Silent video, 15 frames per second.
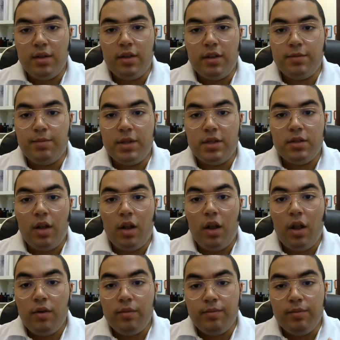They spend a
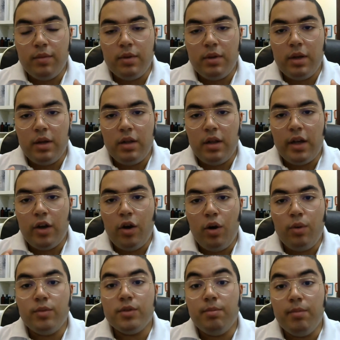lot of, like,
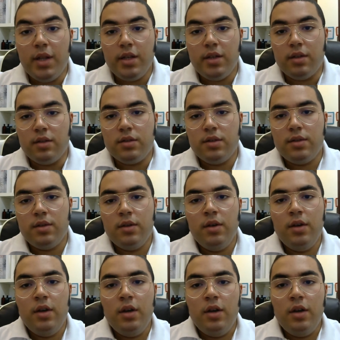almost millions
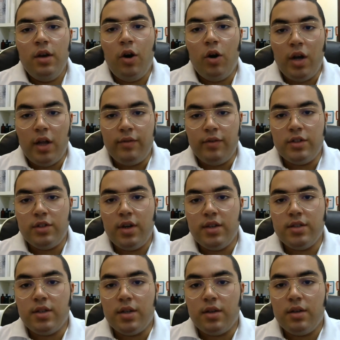on
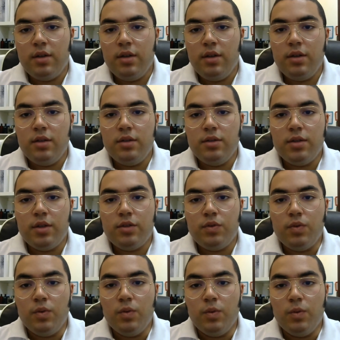advertising just
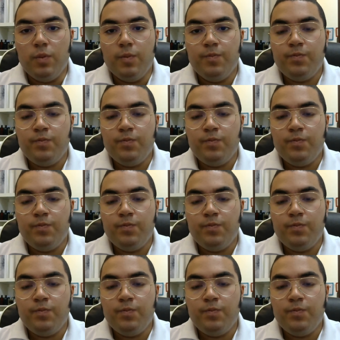to,